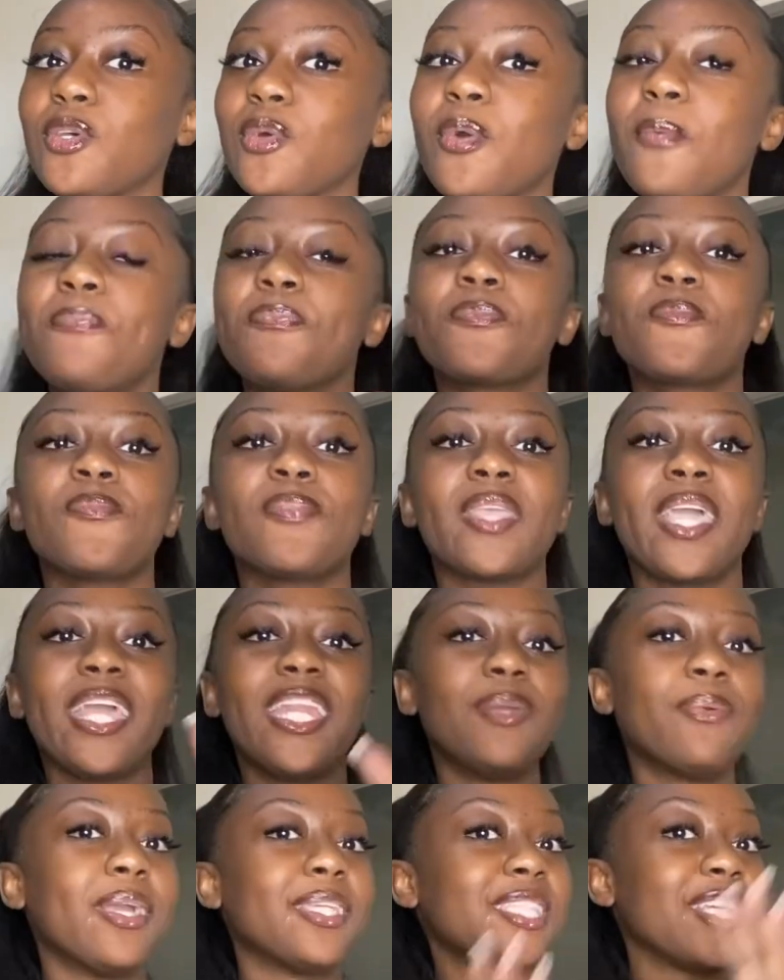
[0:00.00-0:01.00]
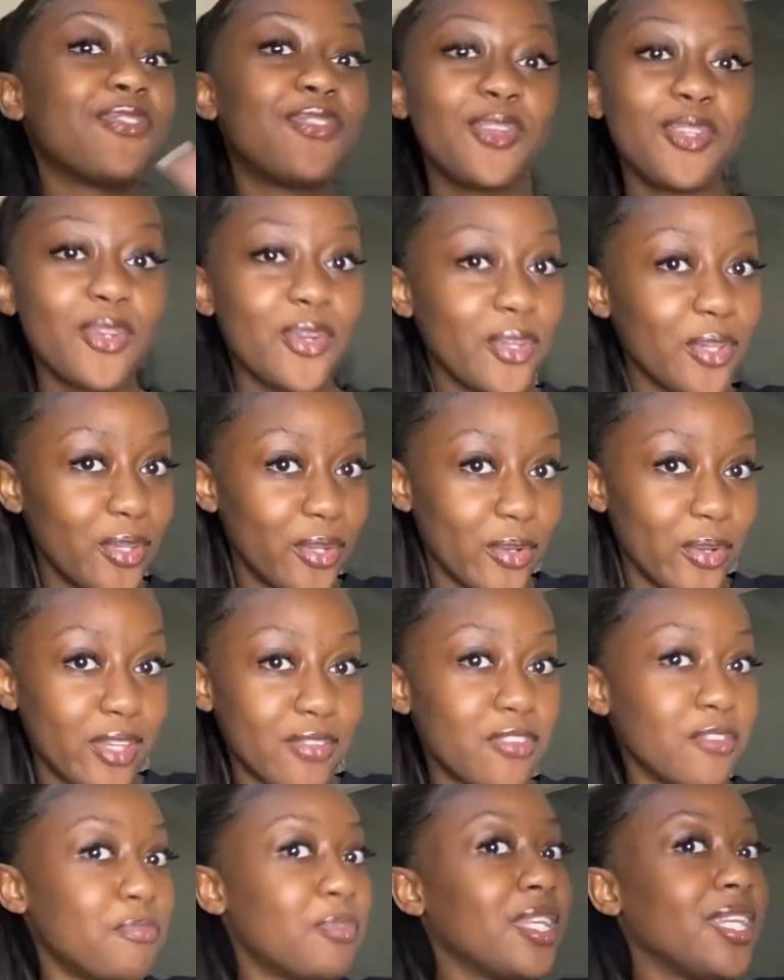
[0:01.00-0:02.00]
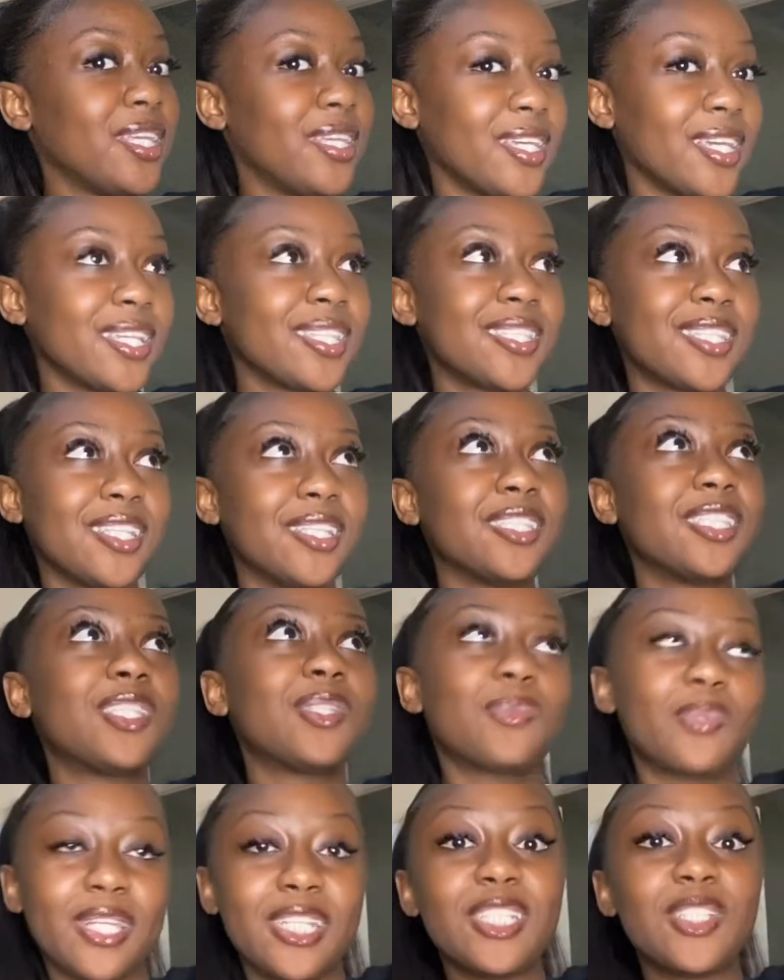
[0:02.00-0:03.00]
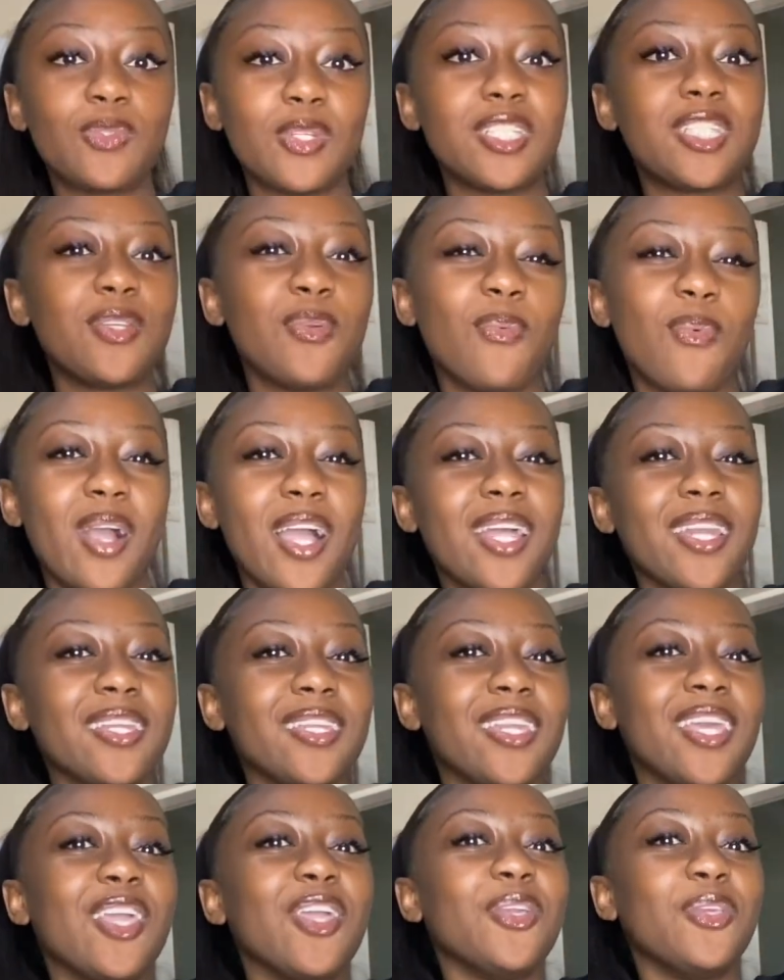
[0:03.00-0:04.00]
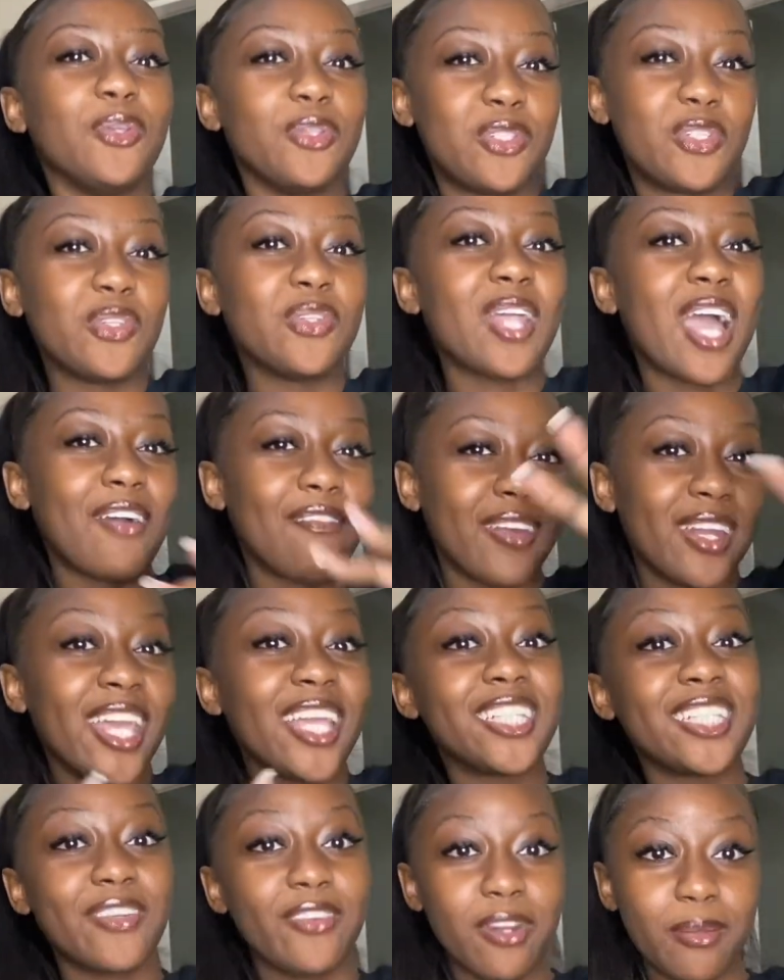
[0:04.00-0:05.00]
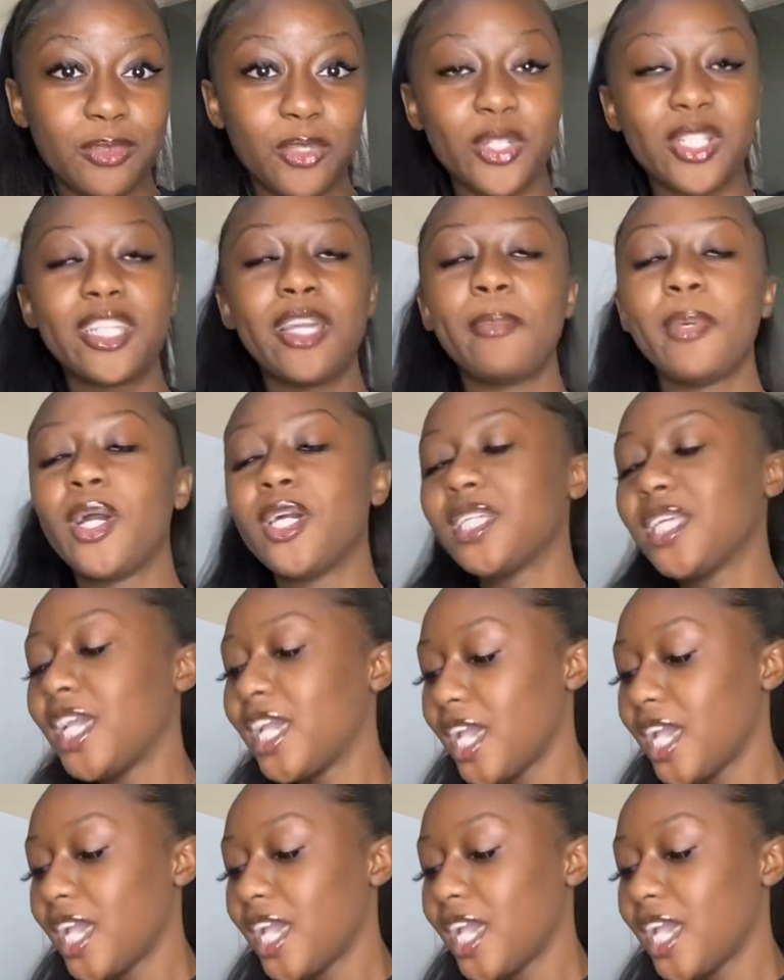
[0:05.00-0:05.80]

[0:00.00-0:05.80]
So anyways, if you know, you know. If you've been here since 2021, you should have an idea what I'm talking about.